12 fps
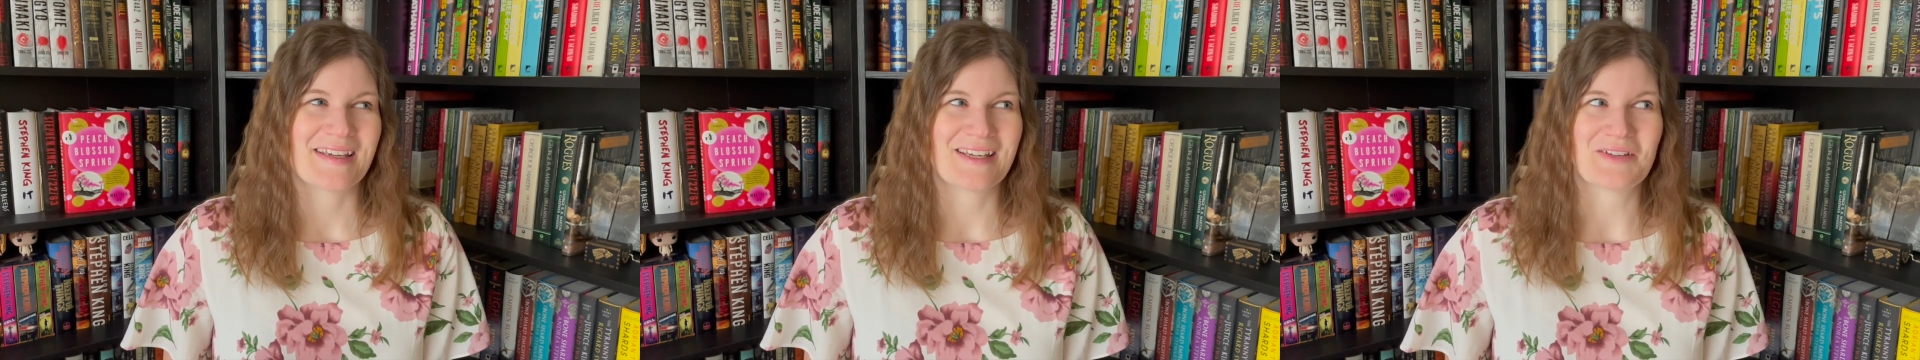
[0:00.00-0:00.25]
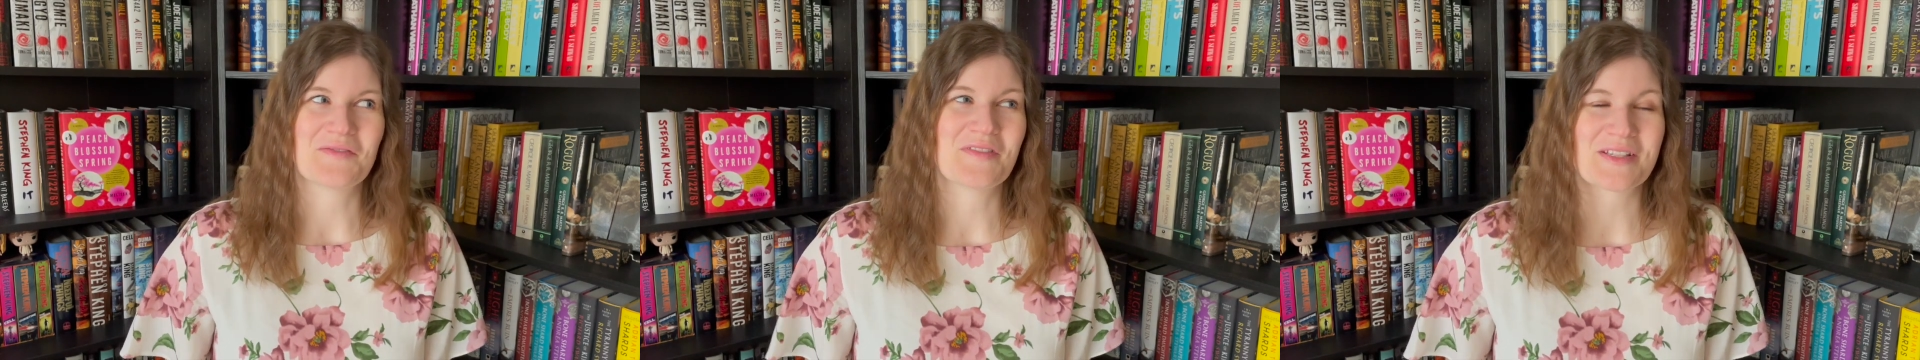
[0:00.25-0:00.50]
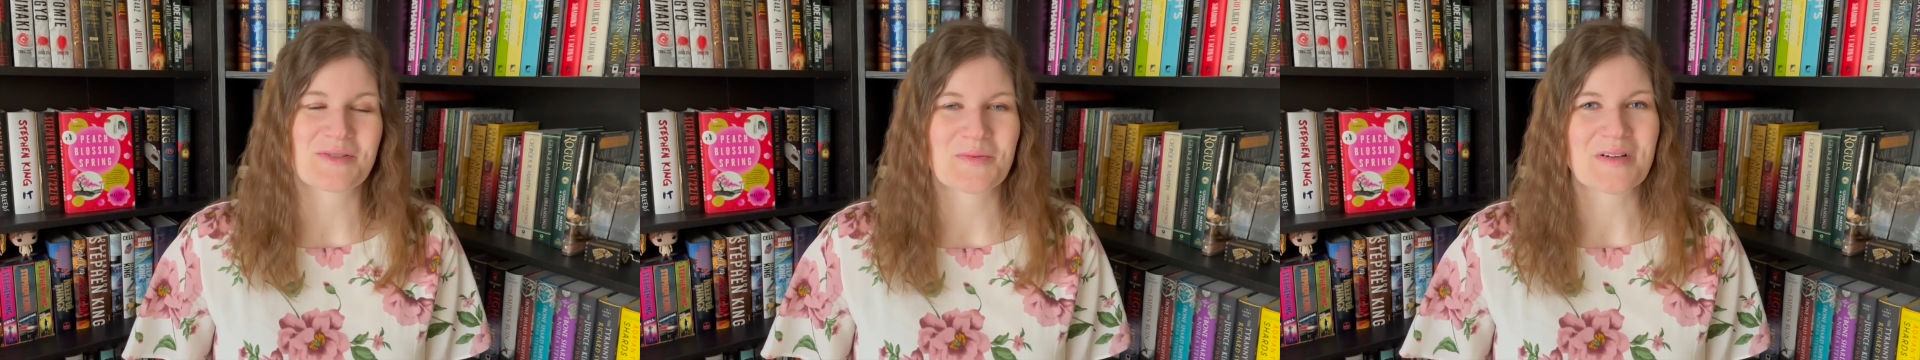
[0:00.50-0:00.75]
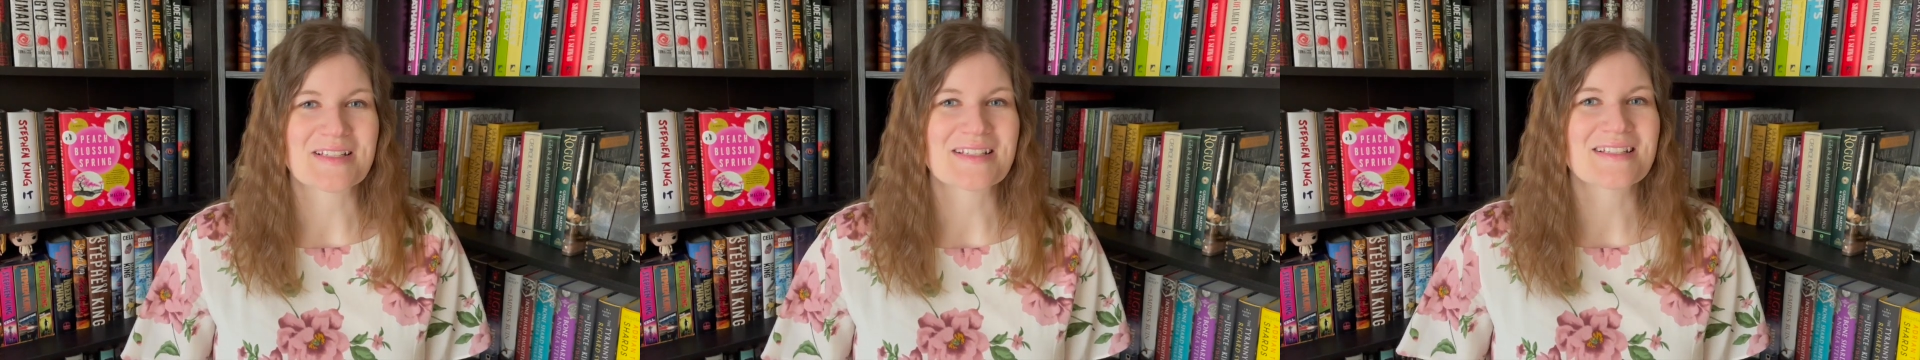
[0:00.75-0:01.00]
if this
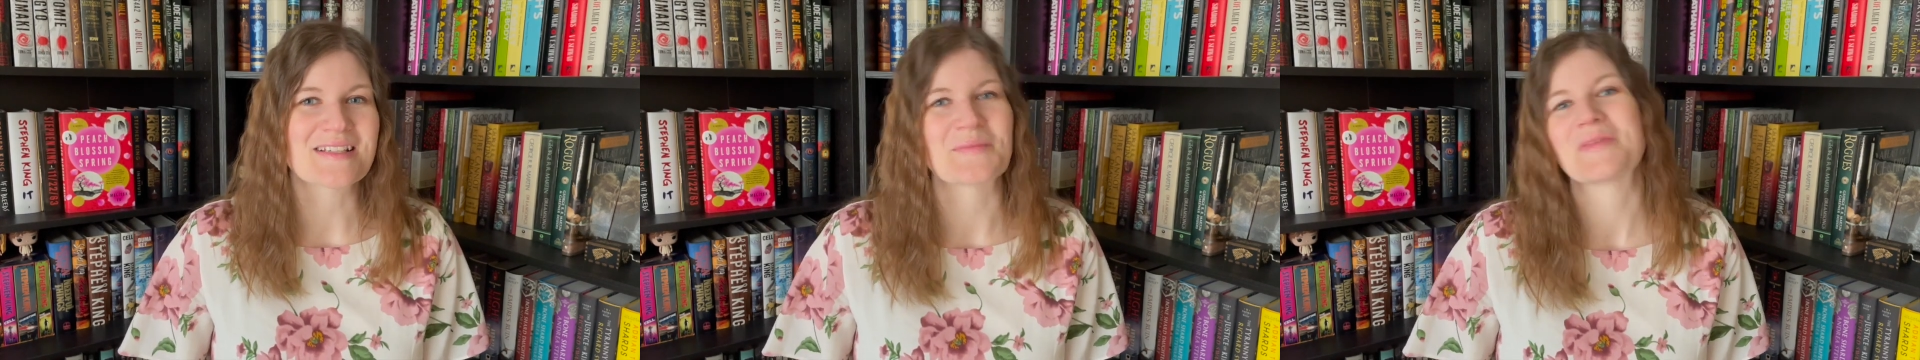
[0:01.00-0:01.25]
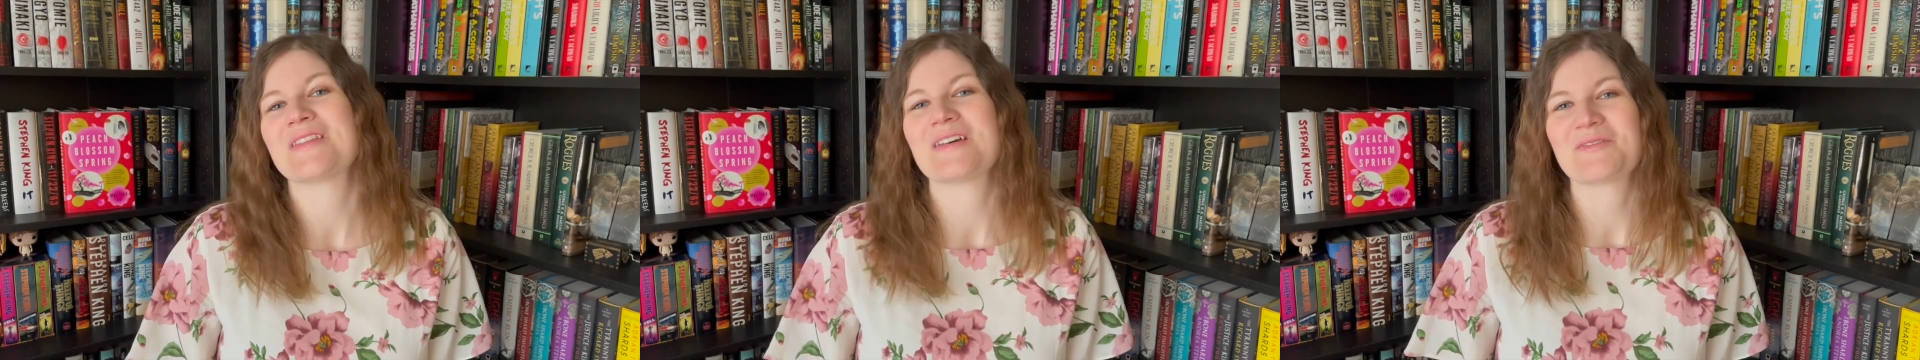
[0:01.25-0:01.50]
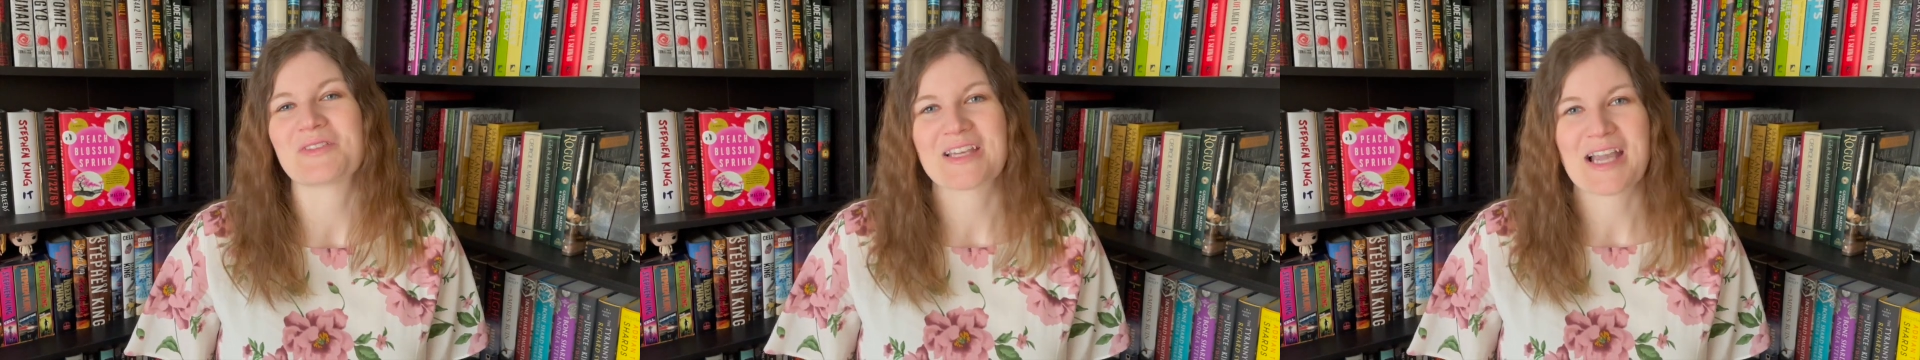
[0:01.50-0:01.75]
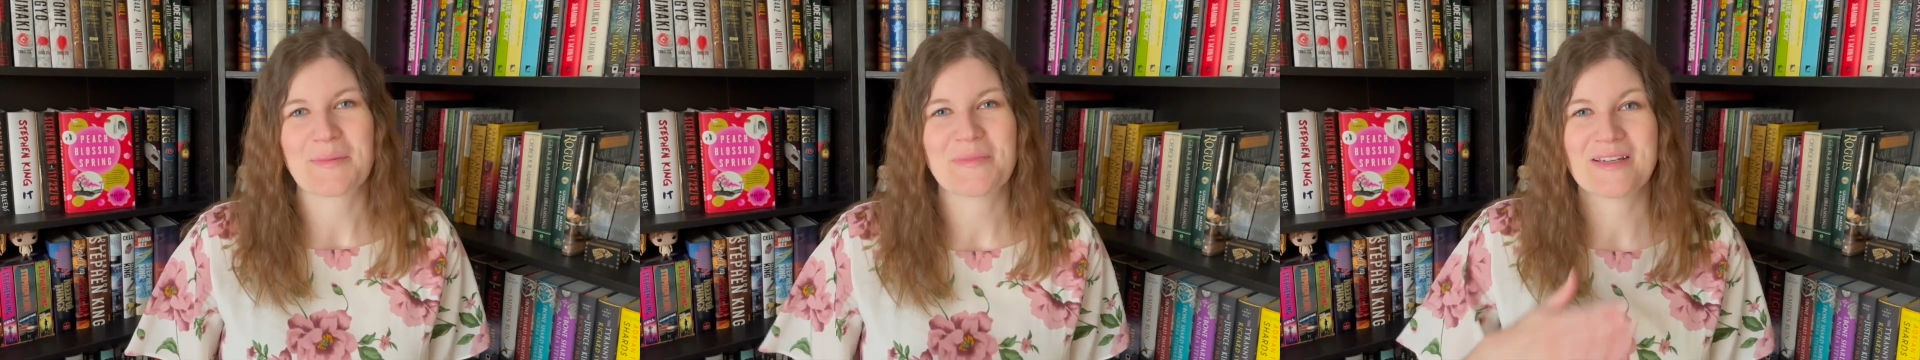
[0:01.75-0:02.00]
was something that really
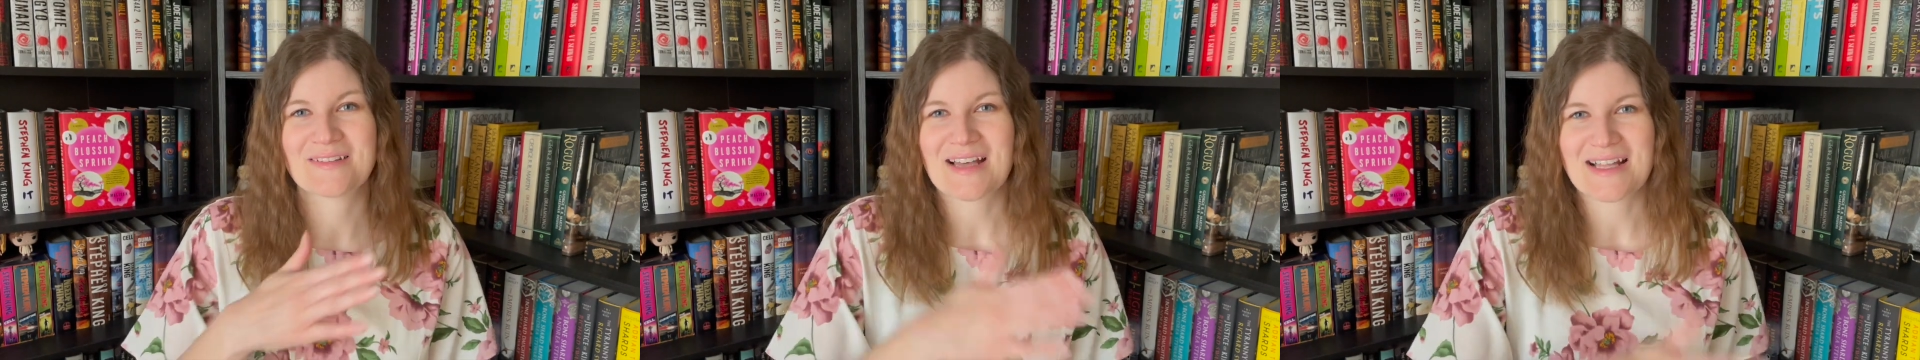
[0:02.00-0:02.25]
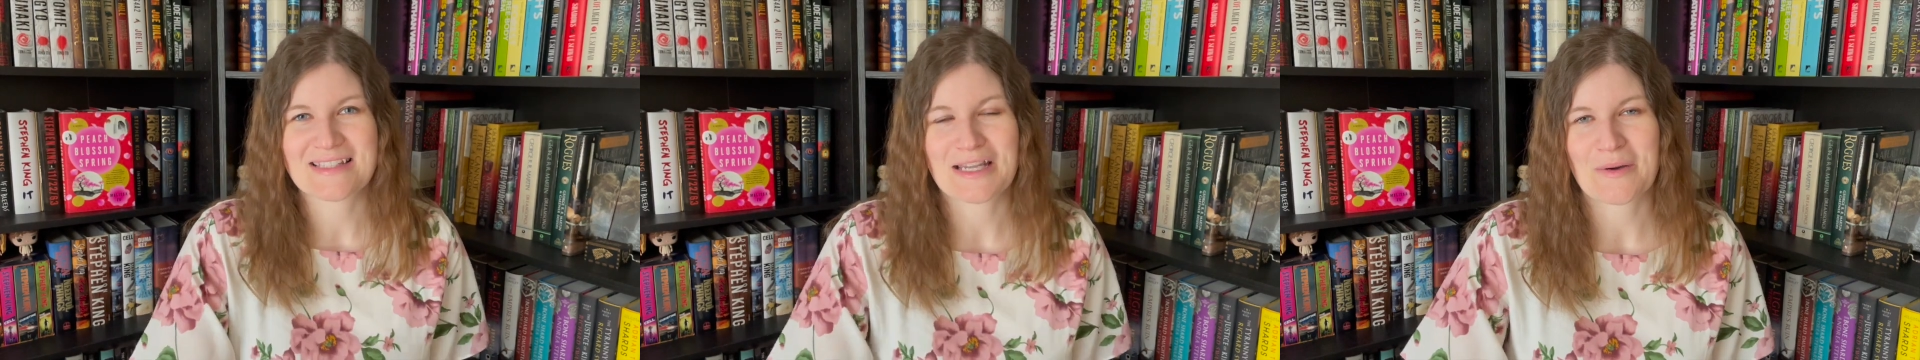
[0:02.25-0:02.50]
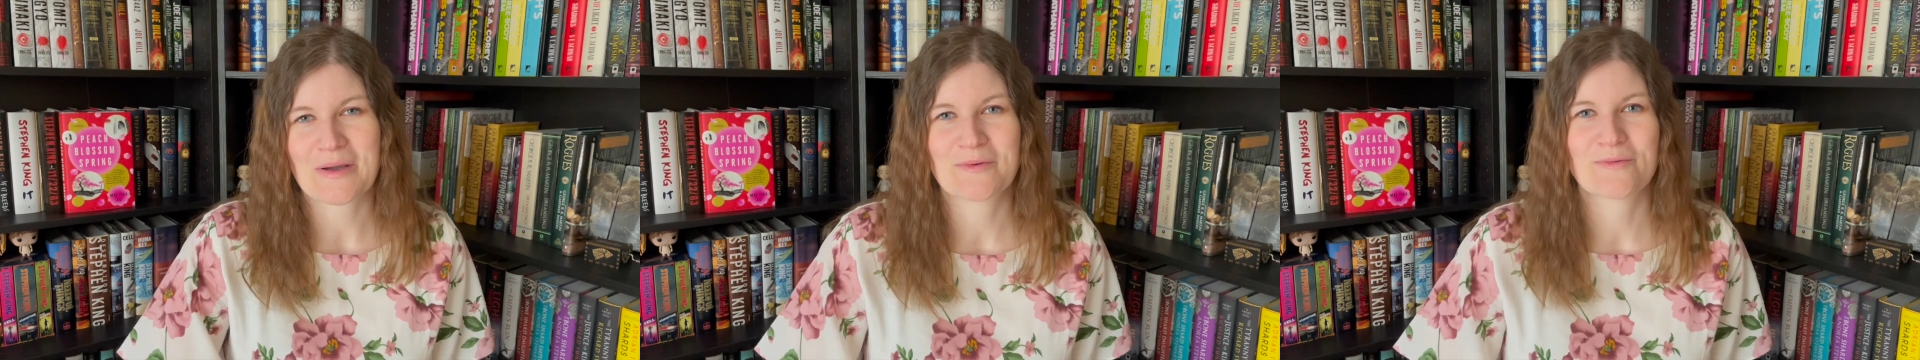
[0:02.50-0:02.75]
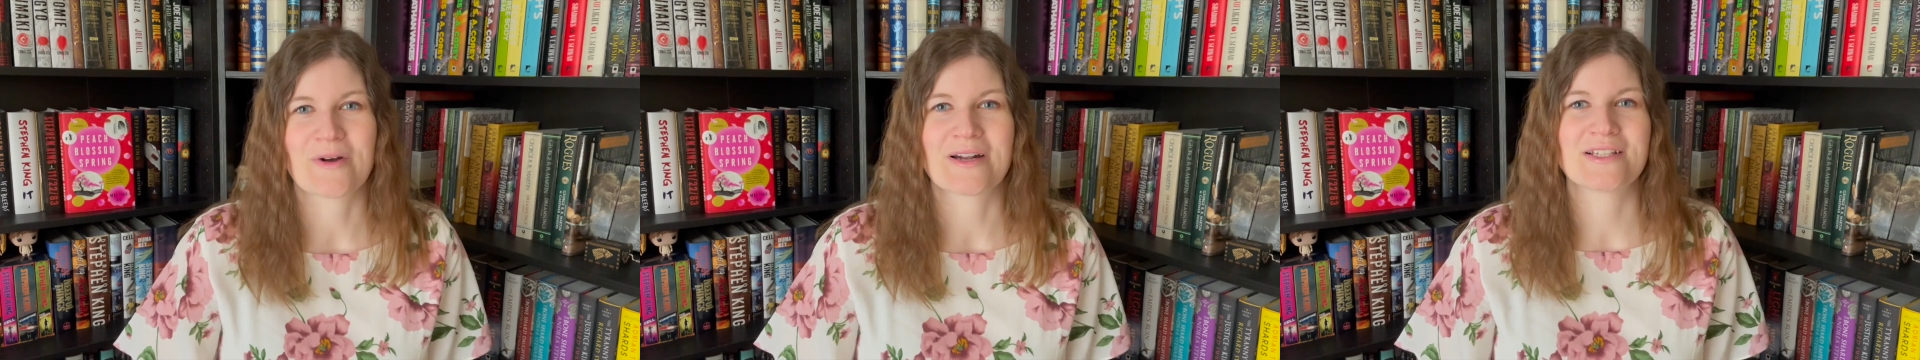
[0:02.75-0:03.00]
happened, that's how I
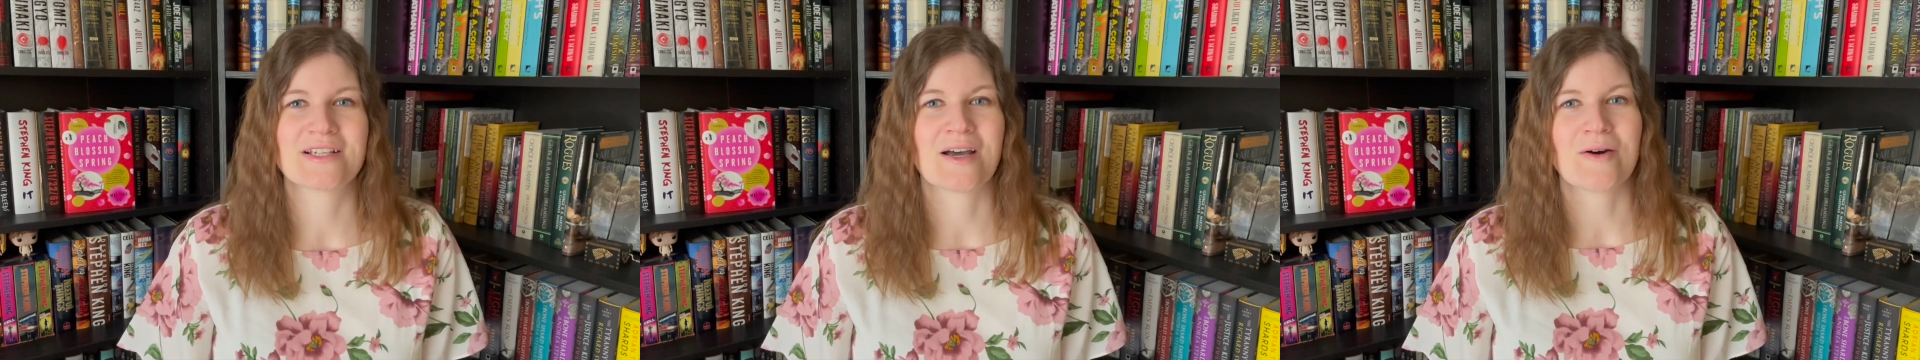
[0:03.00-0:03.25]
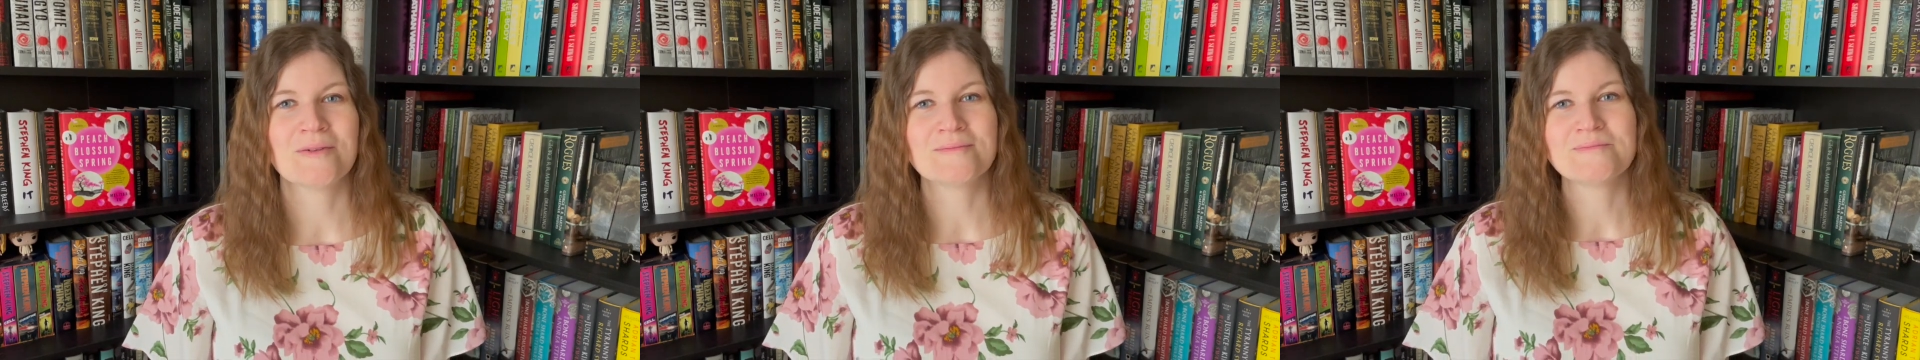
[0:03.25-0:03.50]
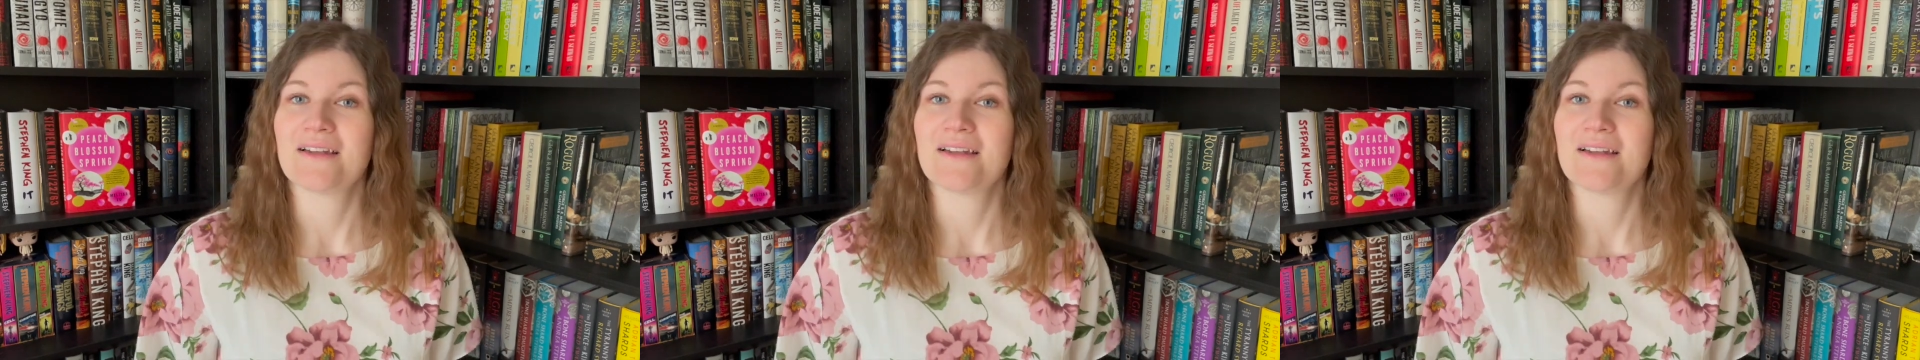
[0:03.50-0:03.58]
would want it to go.